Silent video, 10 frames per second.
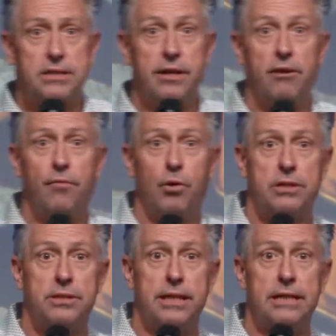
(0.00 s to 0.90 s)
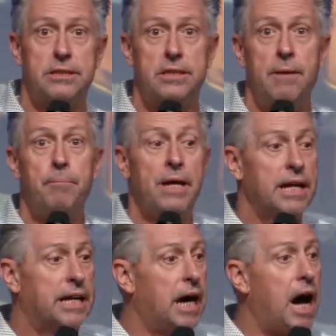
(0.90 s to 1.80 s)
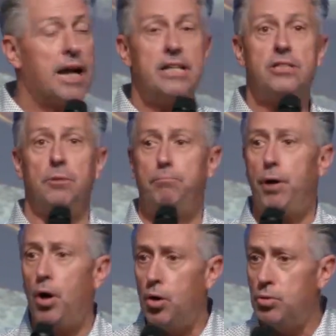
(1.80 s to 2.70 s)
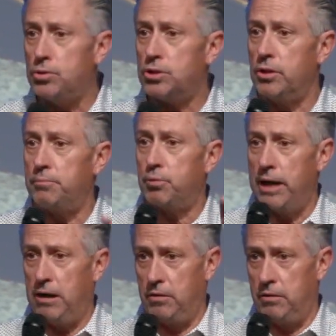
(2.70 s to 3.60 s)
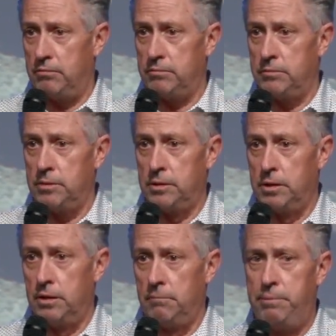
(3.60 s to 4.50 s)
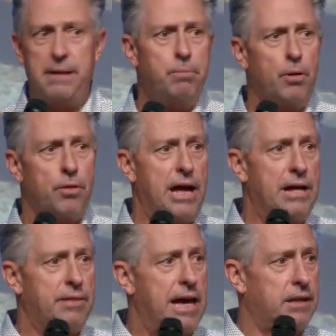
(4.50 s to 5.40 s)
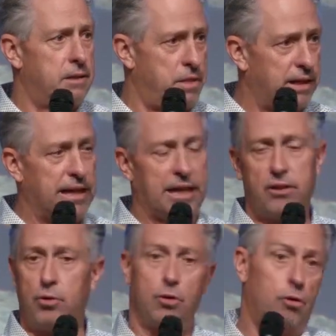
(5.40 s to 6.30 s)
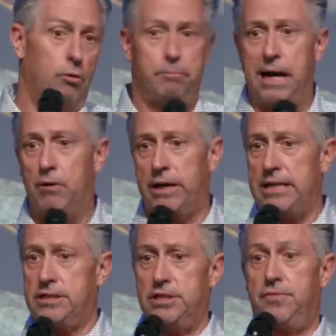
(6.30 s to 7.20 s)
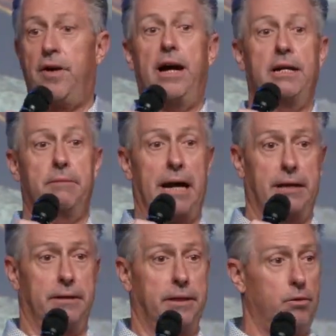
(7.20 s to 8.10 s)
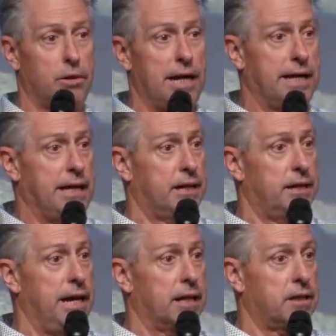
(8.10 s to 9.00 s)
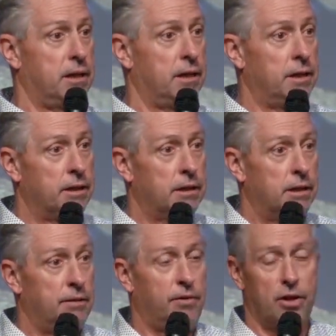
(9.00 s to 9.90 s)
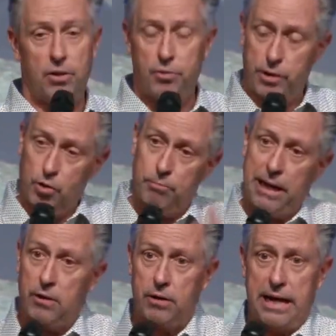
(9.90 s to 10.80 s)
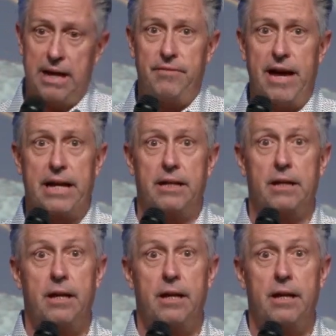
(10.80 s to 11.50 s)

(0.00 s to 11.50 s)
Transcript: Therefore, it says, God is opposed to the proud. People that, that think they can do it on power, God says, fine, I, you and I can't connect. If you're going to do it in your own power, have at it.